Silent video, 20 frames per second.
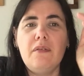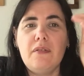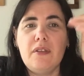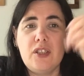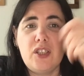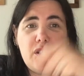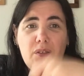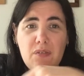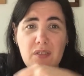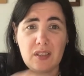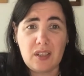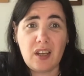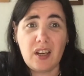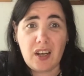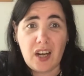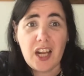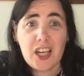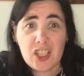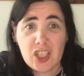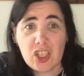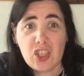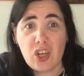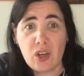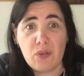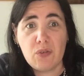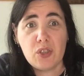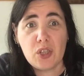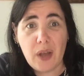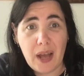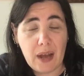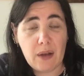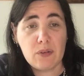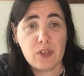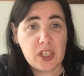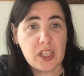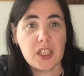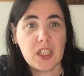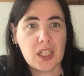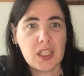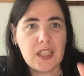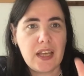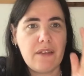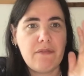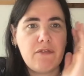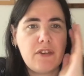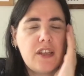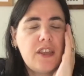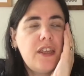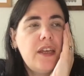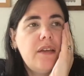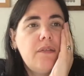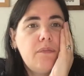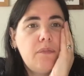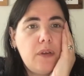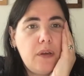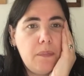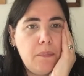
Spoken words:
And she was kind of actually shows you how she does everything.